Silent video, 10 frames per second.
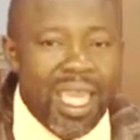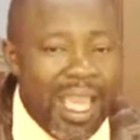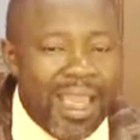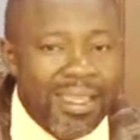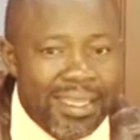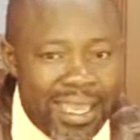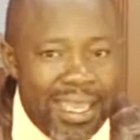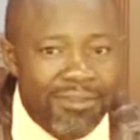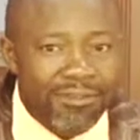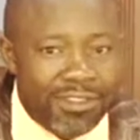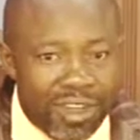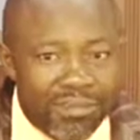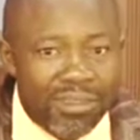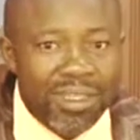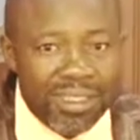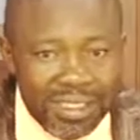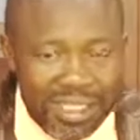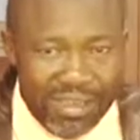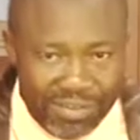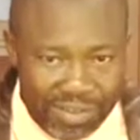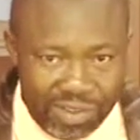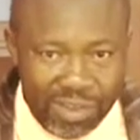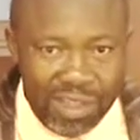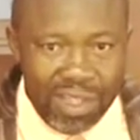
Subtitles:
I gave some gifts,